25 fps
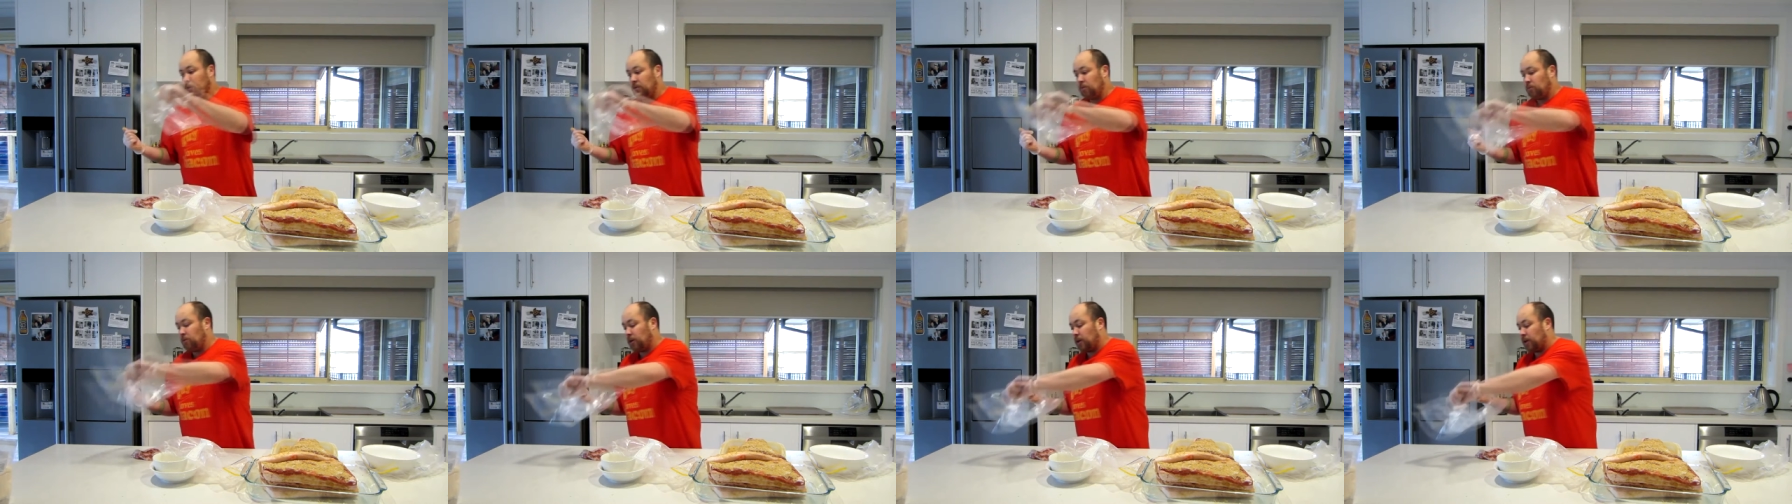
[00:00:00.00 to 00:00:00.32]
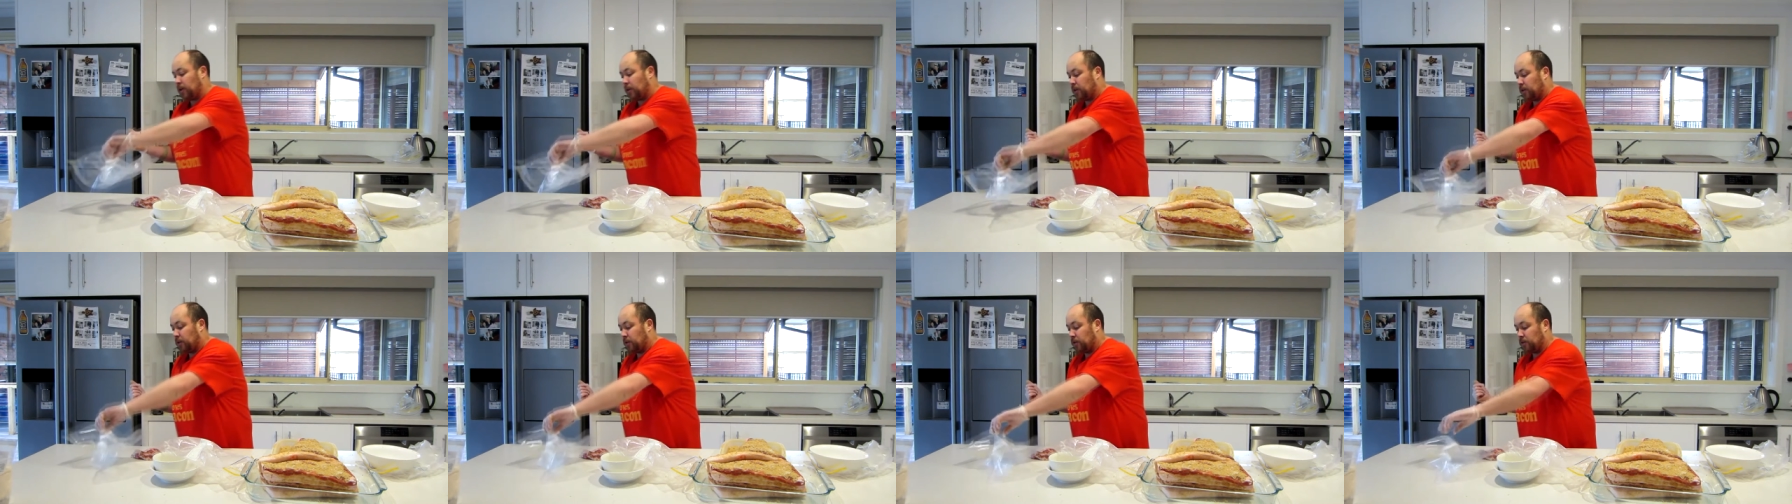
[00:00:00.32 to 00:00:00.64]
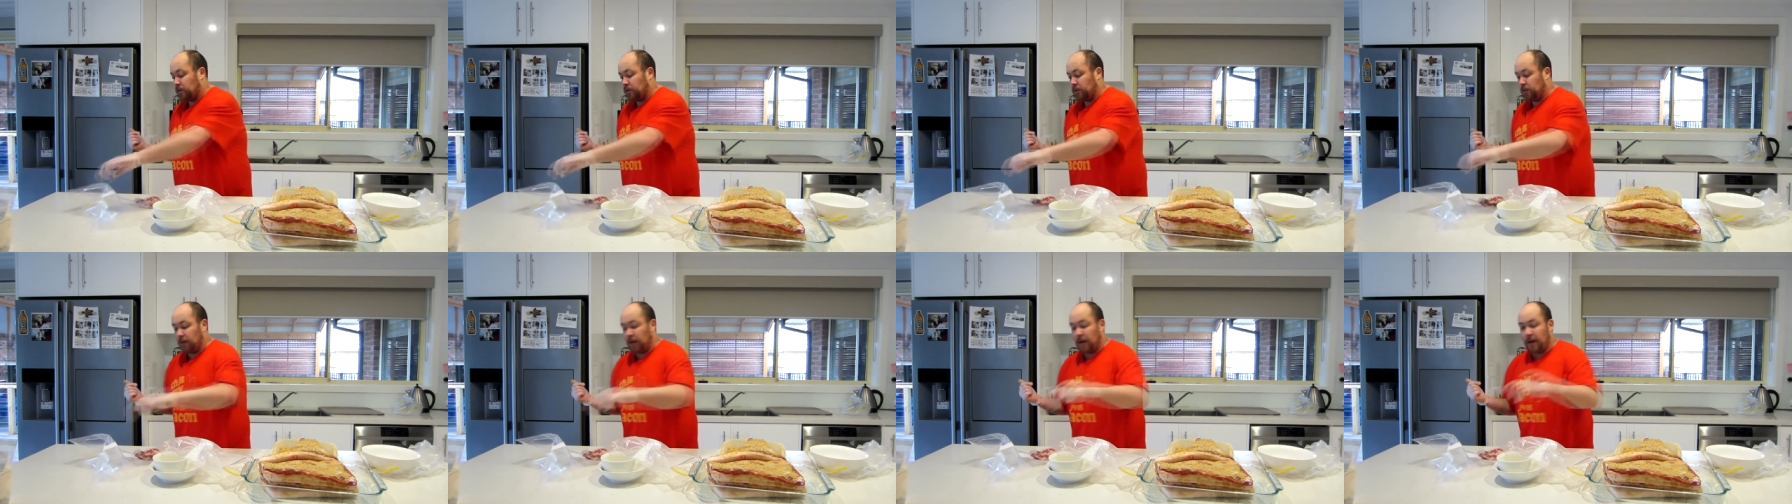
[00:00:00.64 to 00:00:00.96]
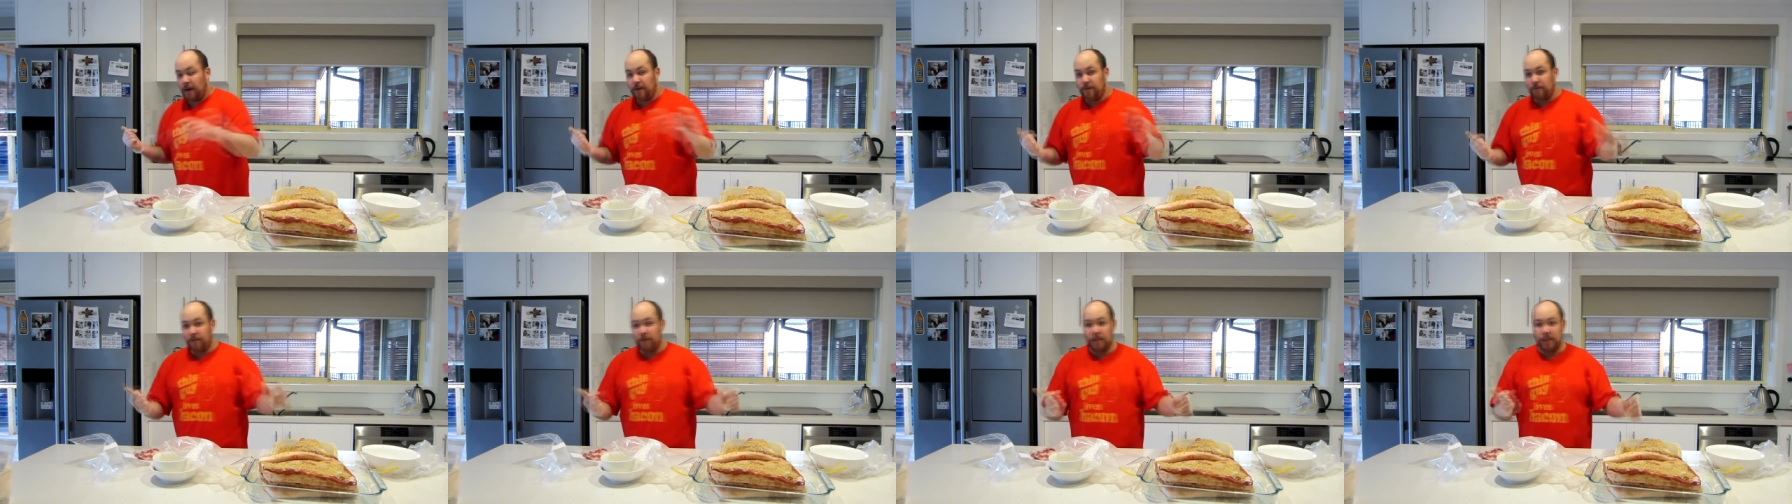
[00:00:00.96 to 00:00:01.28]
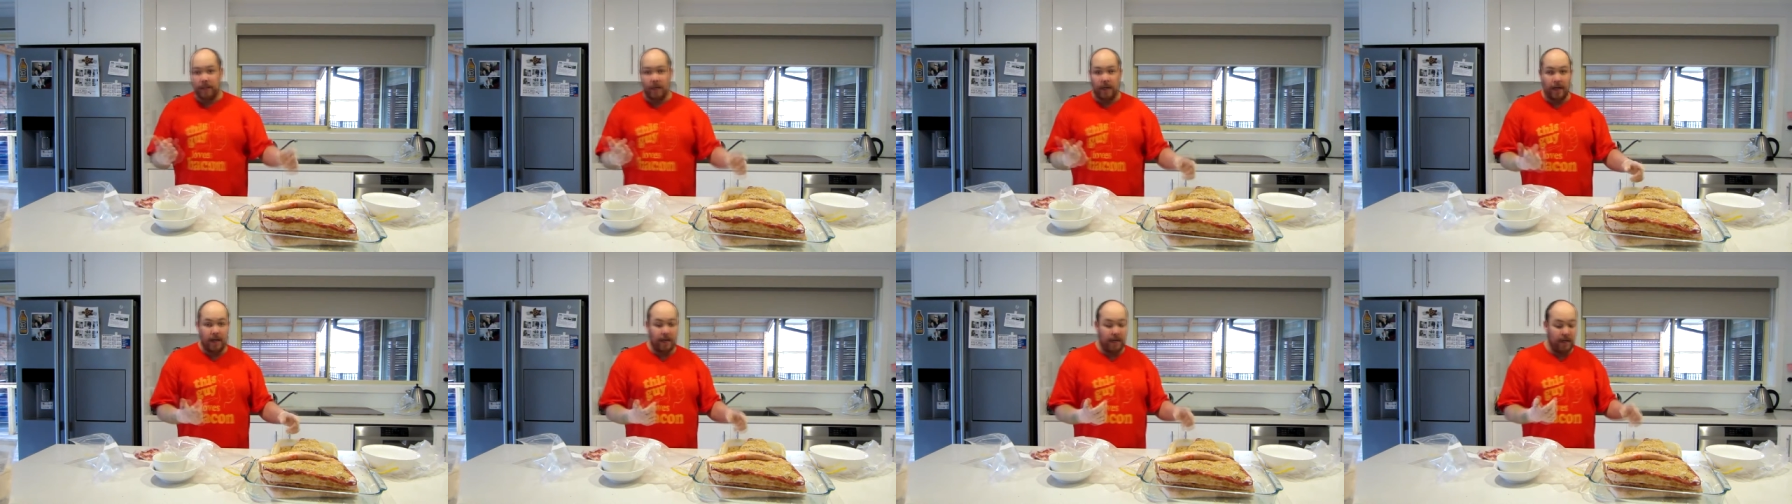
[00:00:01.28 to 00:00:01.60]
what you've got to do every
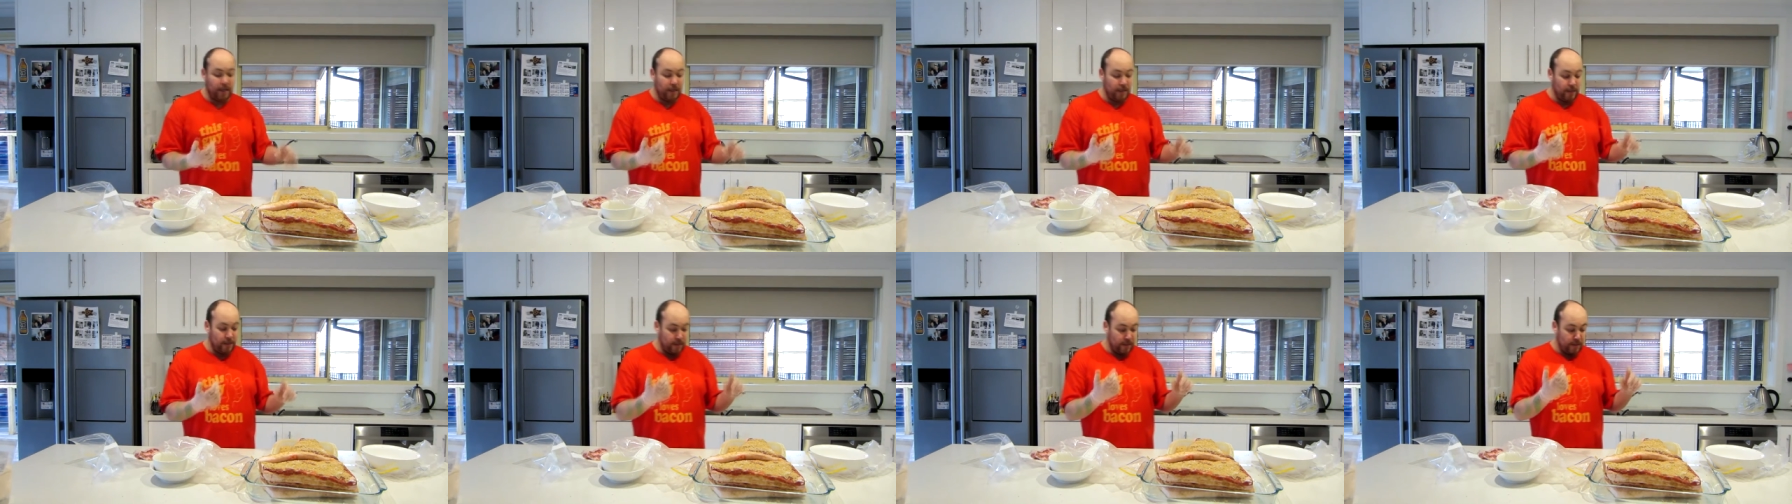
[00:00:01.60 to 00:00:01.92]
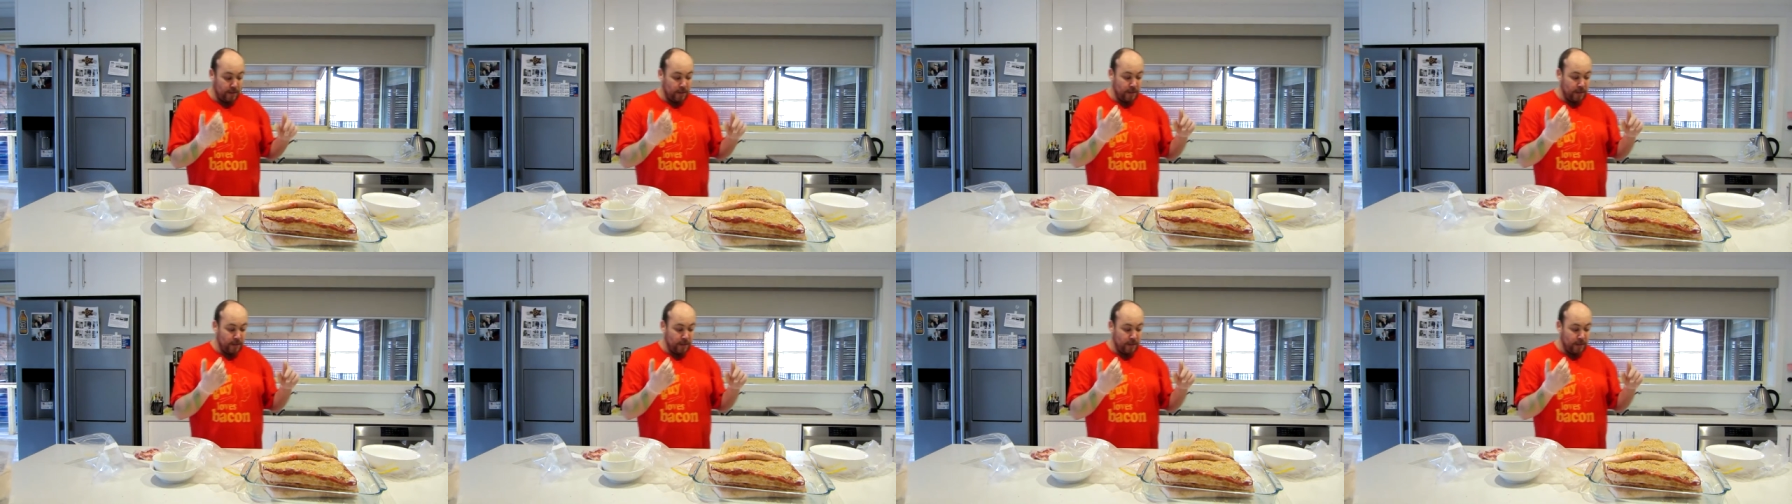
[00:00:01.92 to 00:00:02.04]
day.